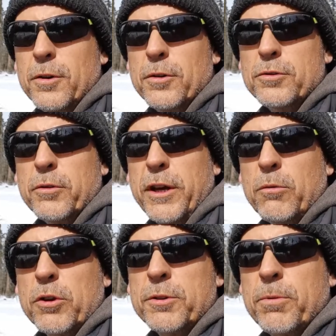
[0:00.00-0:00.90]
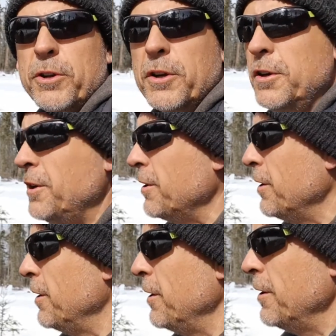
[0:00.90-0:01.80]
So that works pretty good.
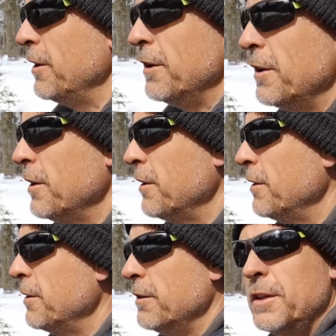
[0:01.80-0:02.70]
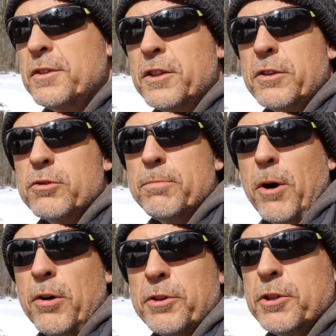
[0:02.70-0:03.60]
It's a little
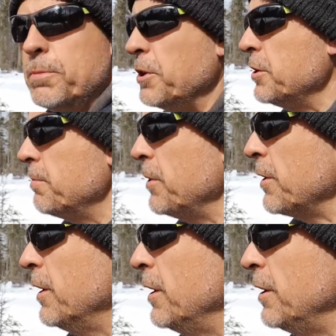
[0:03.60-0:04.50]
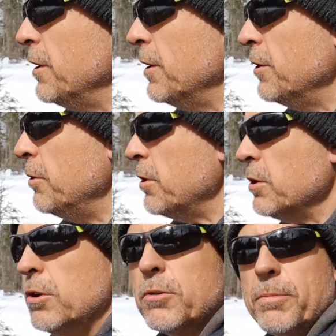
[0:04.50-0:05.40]
small, this piece, but you
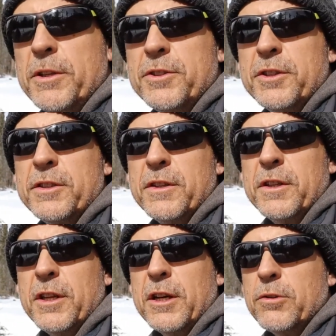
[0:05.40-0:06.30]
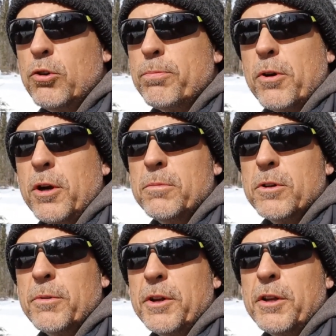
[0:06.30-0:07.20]
can load a bunch of these in now, no
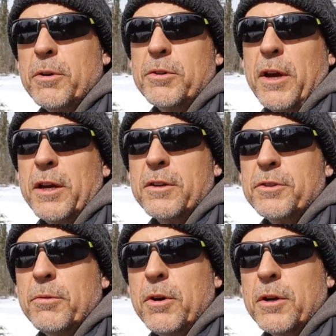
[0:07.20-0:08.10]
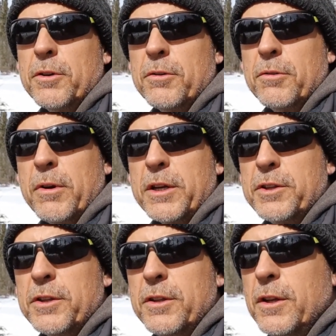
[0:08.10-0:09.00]
problem, any which angle you want or
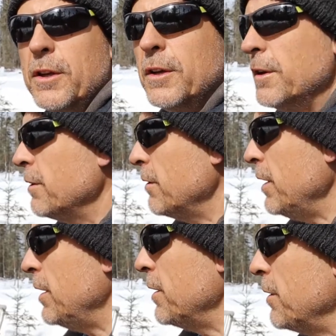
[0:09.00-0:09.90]
direction, and